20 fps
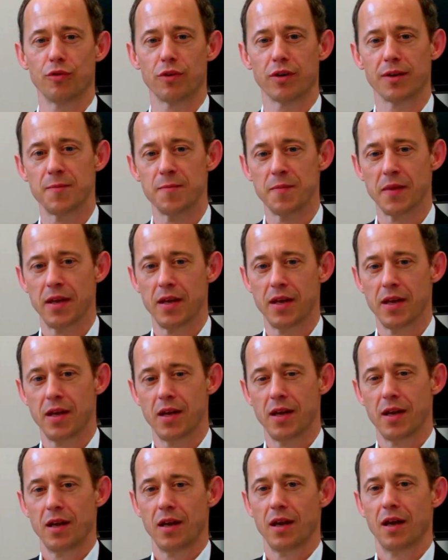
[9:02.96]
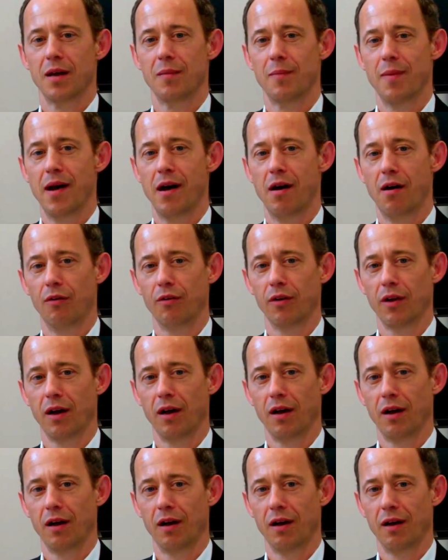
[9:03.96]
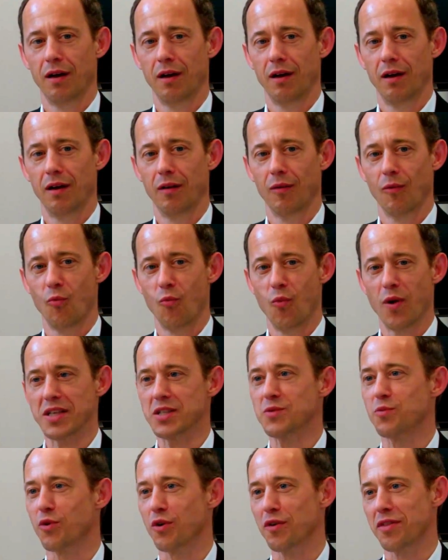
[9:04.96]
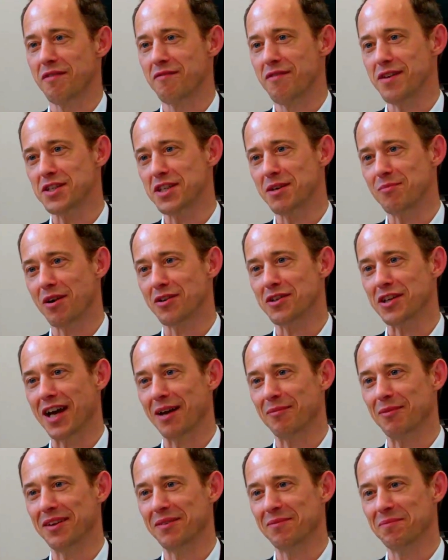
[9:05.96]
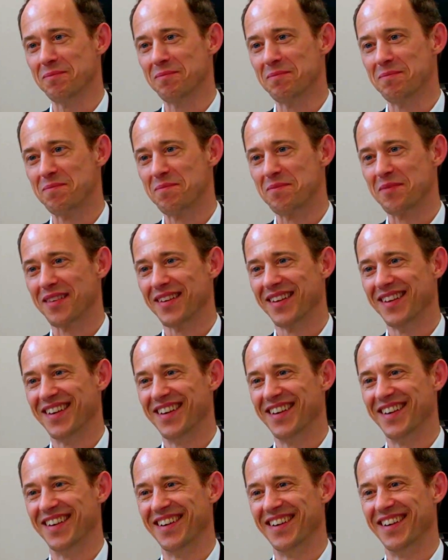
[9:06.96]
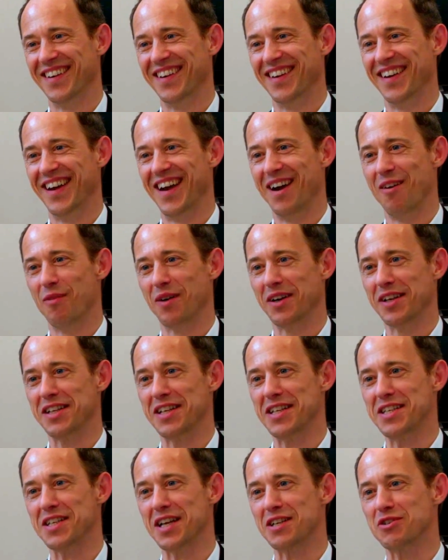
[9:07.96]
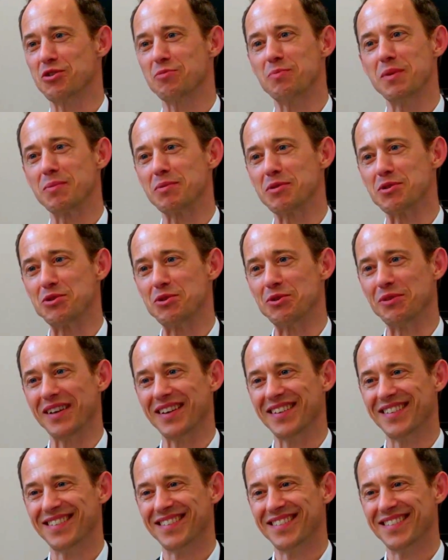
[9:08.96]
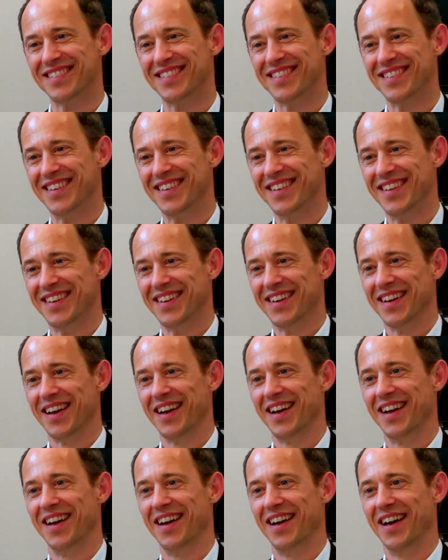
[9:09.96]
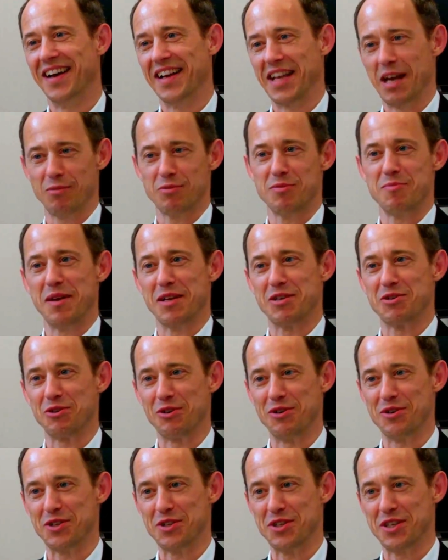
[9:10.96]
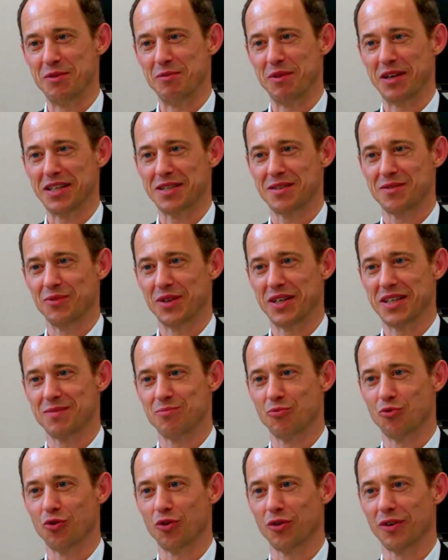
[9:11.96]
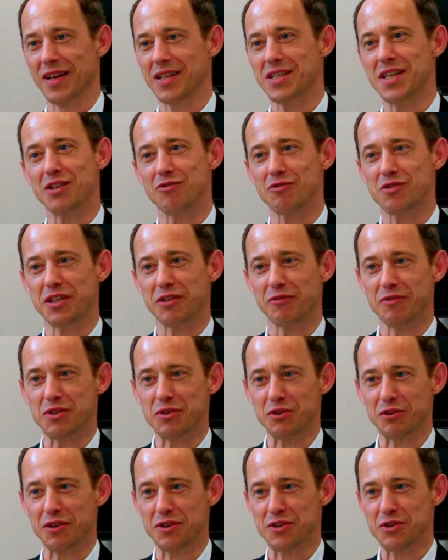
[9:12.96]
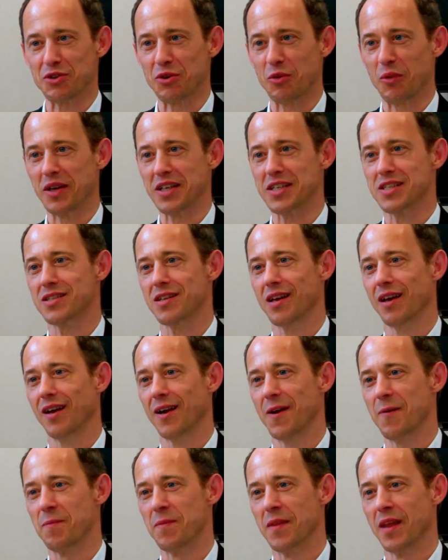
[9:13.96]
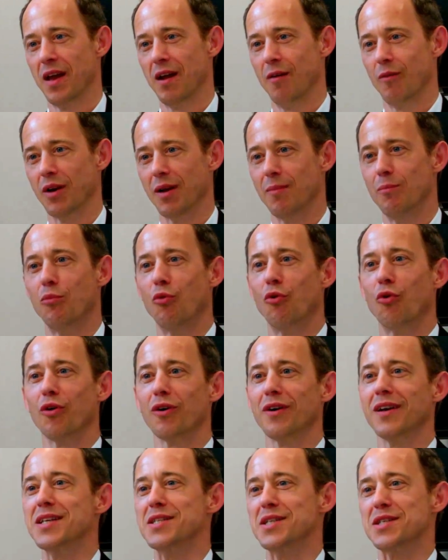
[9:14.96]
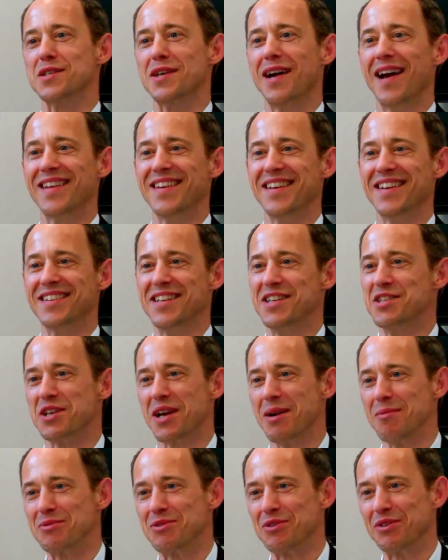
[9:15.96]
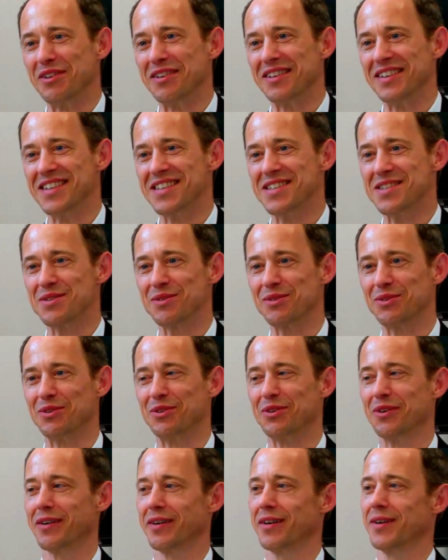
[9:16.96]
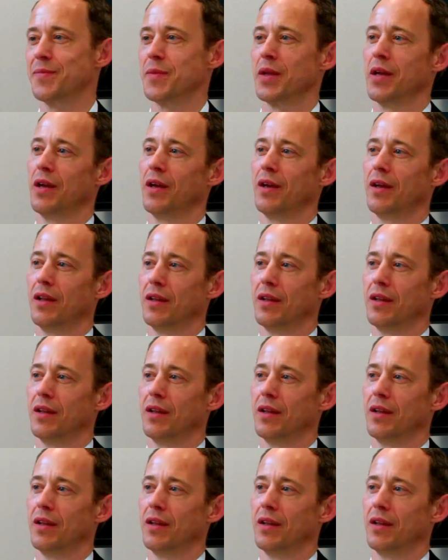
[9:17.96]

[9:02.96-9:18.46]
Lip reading: more about what is worth investing my time in and what it is I should be pursuing. And it helps you make choices in what is more or less interesting research, or what are more or less exciting teaching opportunities, or